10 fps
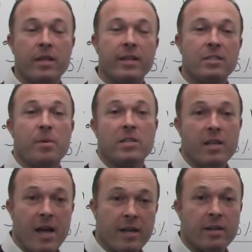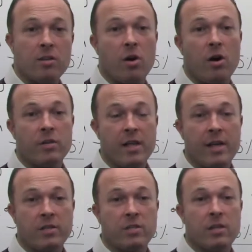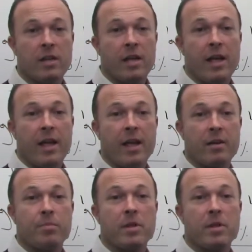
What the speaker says: especially heading into the holidays and